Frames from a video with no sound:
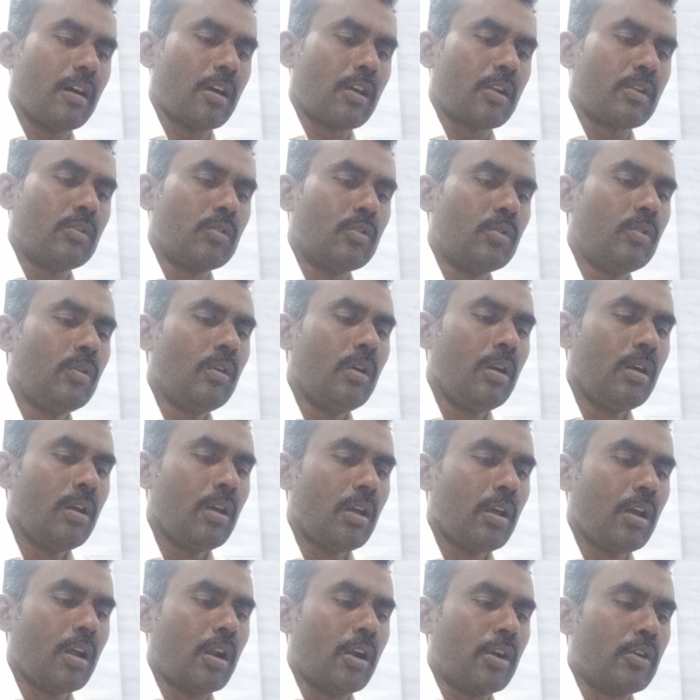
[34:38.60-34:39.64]
or no
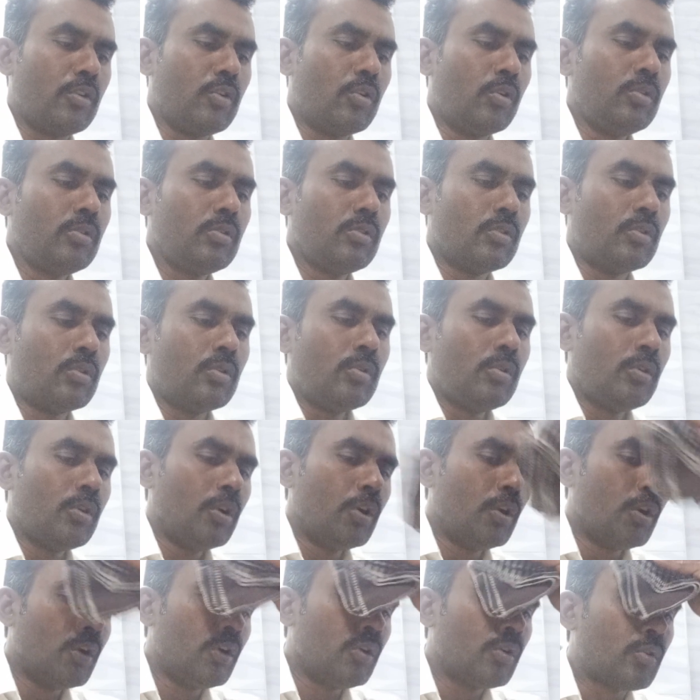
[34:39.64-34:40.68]
and don't know
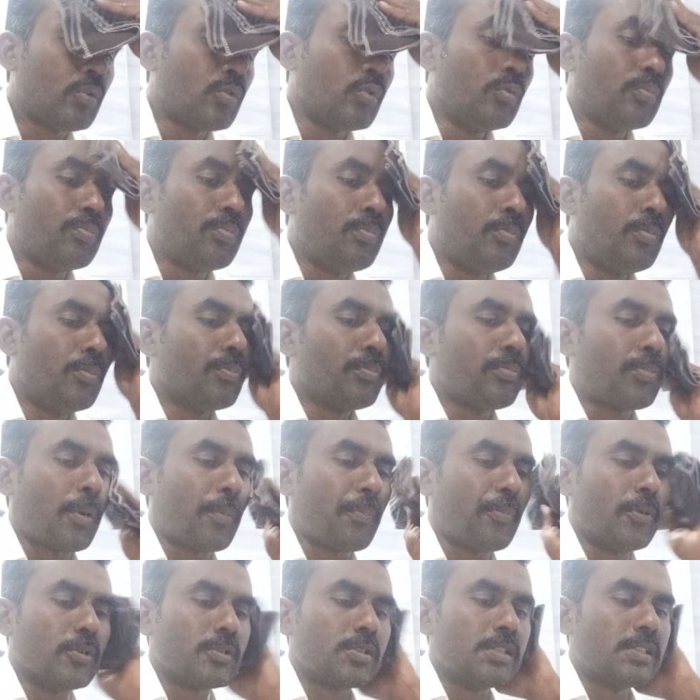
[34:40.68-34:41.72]
to
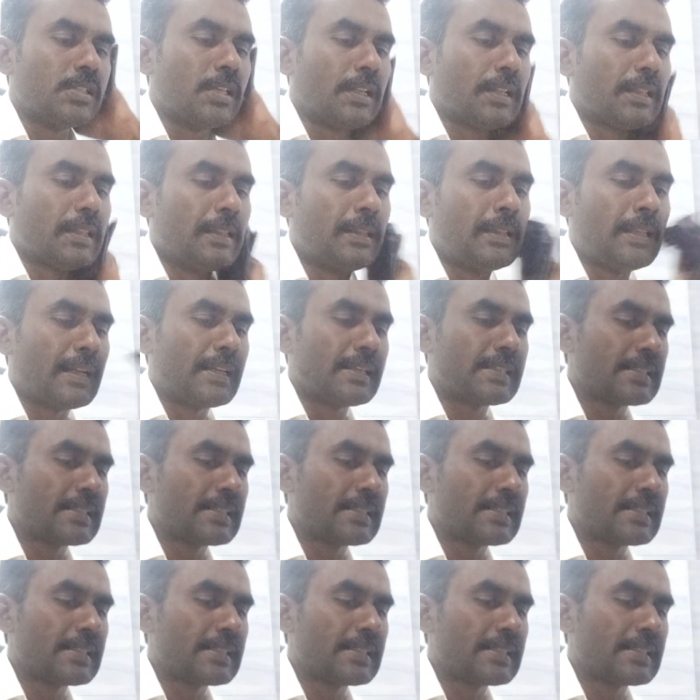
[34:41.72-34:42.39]
proposition. The